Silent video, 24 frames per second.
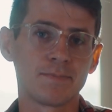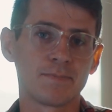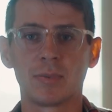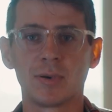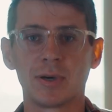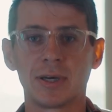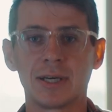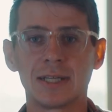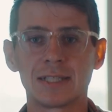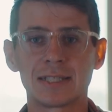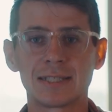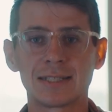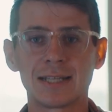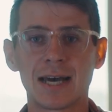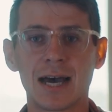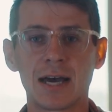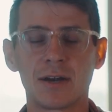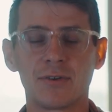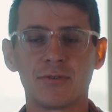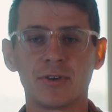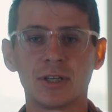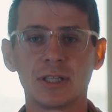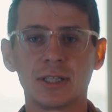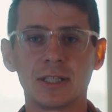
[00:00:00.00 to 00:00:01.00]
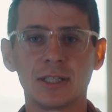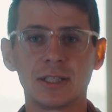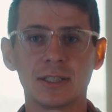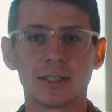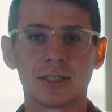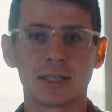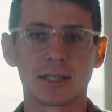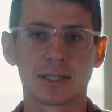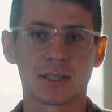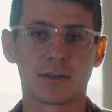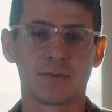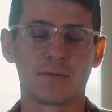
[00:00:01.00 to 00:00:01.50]
but it's not really
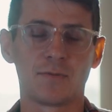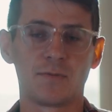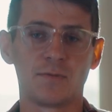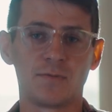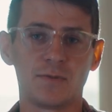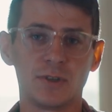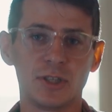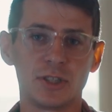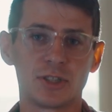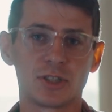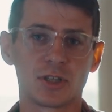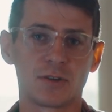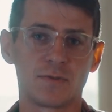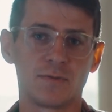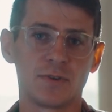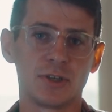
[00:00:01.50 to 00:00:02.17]
like a feature.